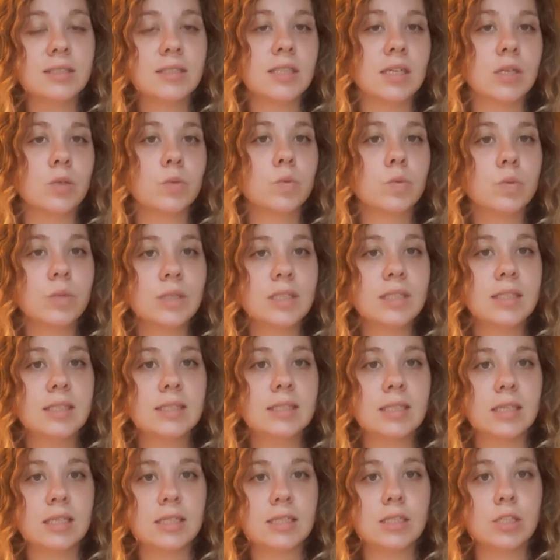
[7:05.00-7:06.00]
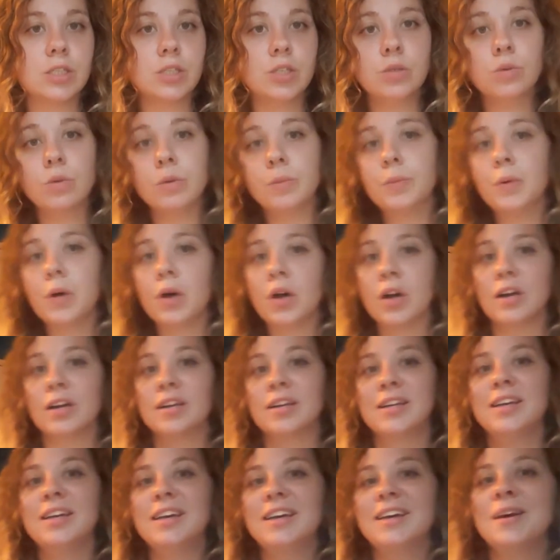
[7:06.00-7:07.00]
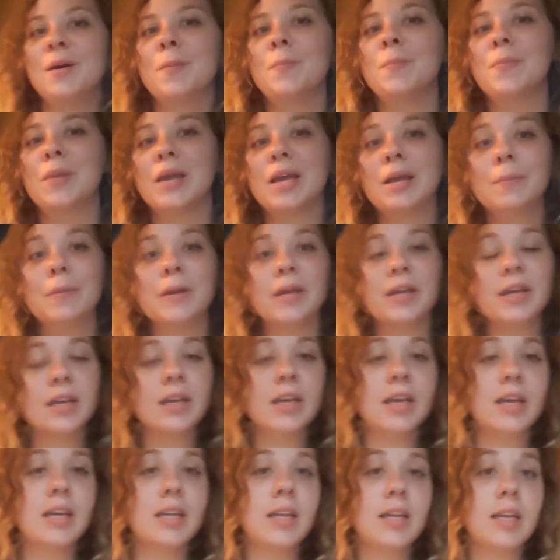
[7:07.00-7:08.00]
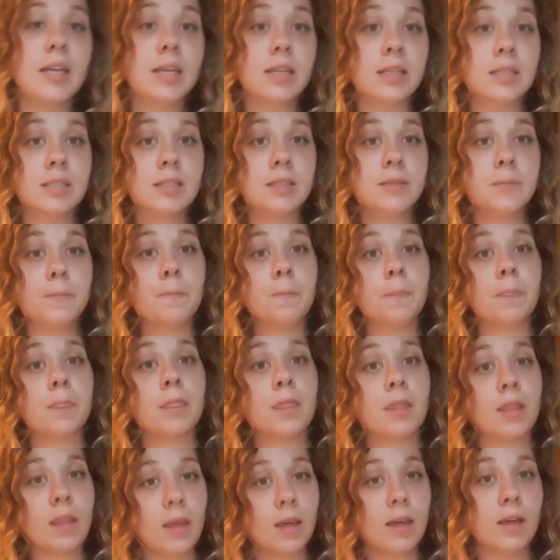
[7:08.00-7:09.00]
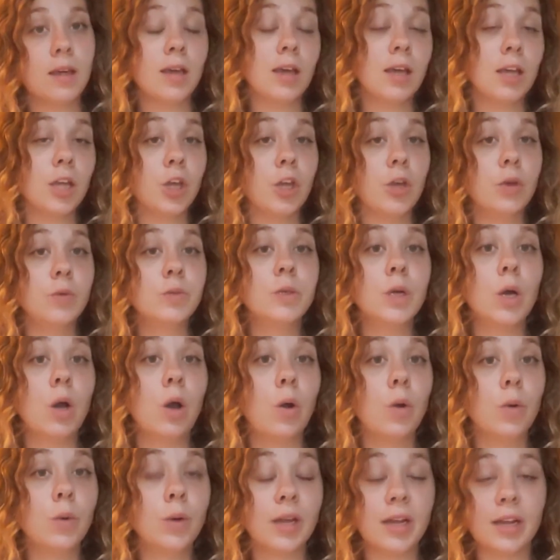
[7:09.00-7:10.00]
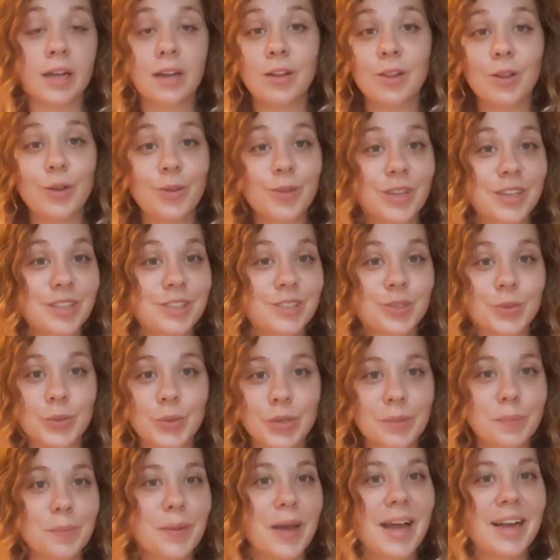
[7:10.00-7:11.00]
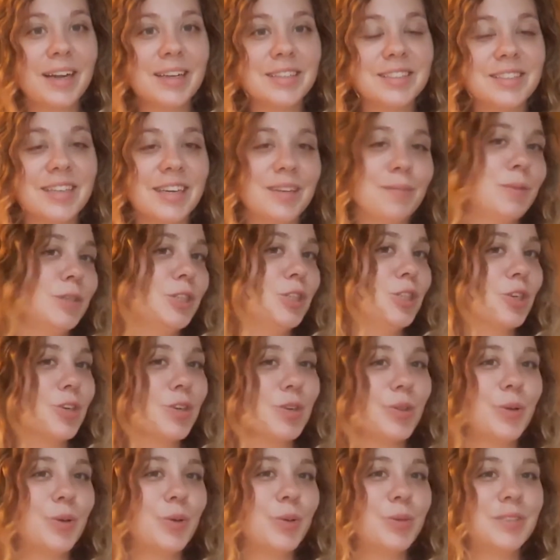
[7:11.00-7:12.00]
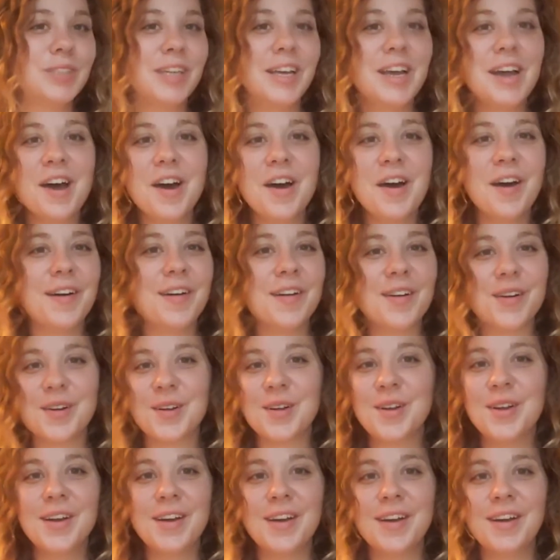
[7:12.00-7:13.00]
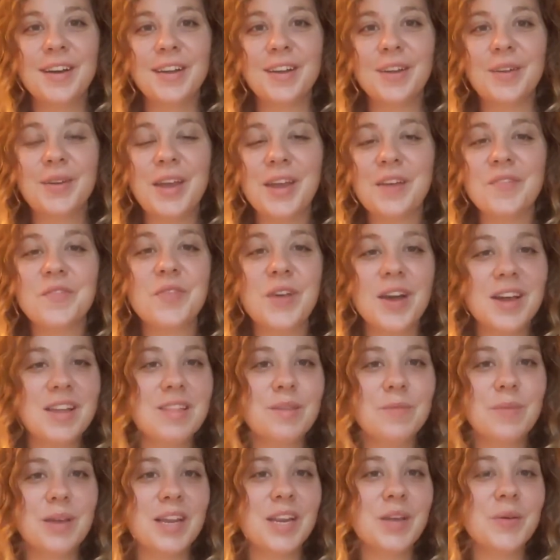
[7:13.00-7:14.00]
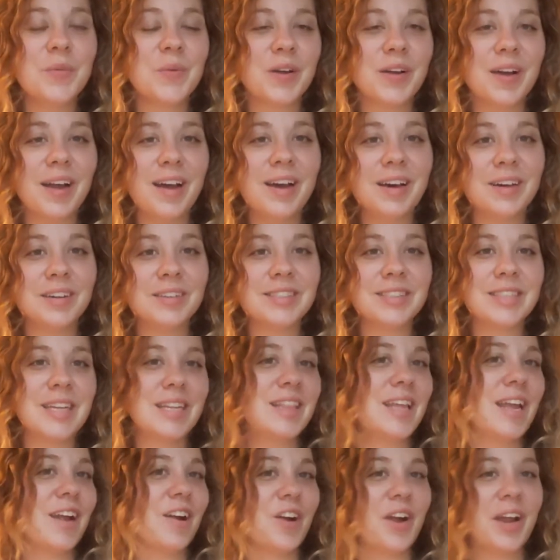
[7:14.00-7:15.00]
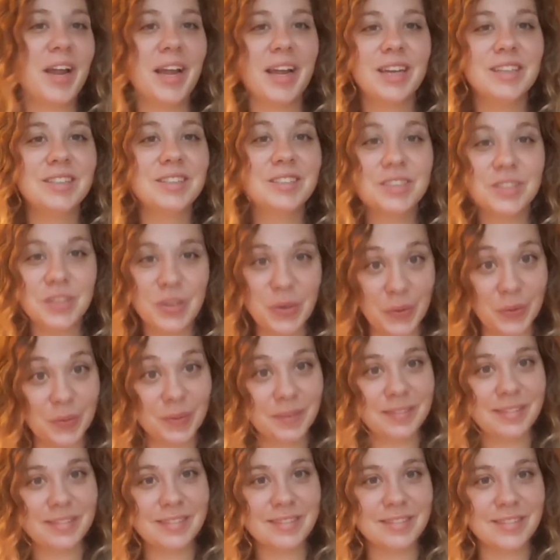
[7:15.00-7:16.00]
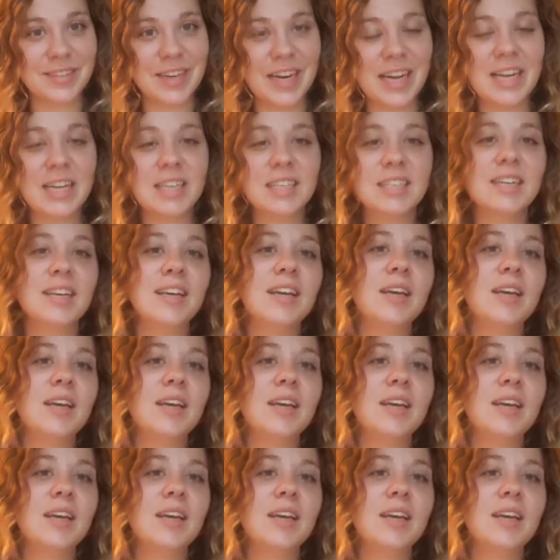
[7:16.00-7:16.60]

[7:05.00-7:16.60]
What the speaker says: that really sets you apart. Maybe it is you own a clothing store in Pakistan, but your clothes you can't find them anywhere else and they are hand sewn, right?